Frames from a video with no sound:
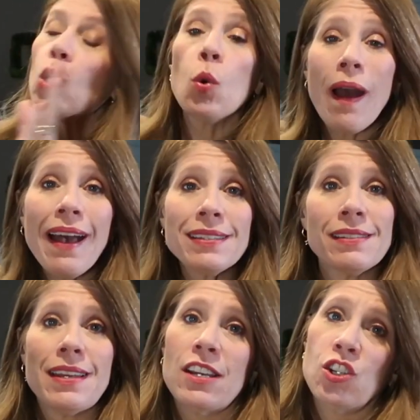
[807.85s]

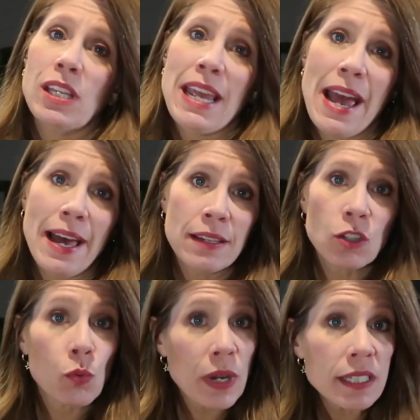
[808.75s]
Quest actually
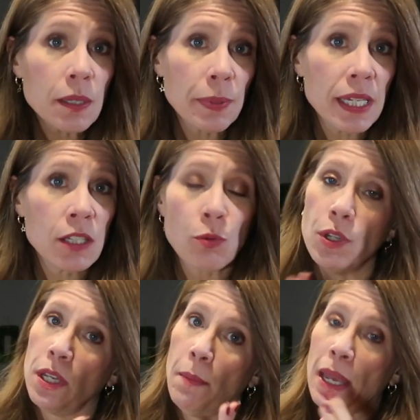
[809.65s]
has recipes
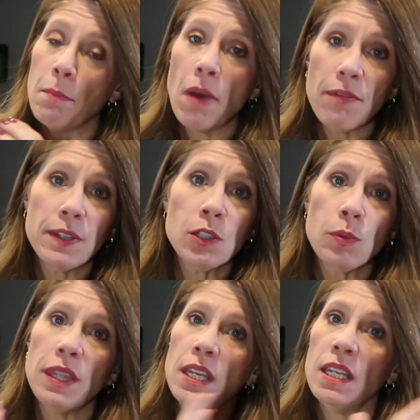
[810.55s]
where you can make muffins
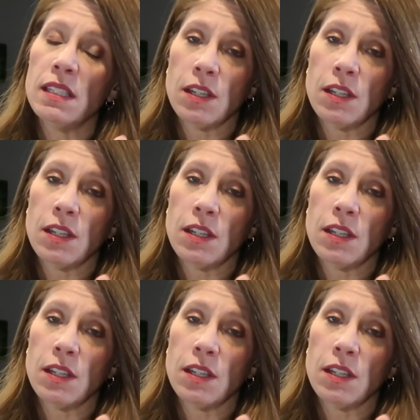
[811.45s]
with these,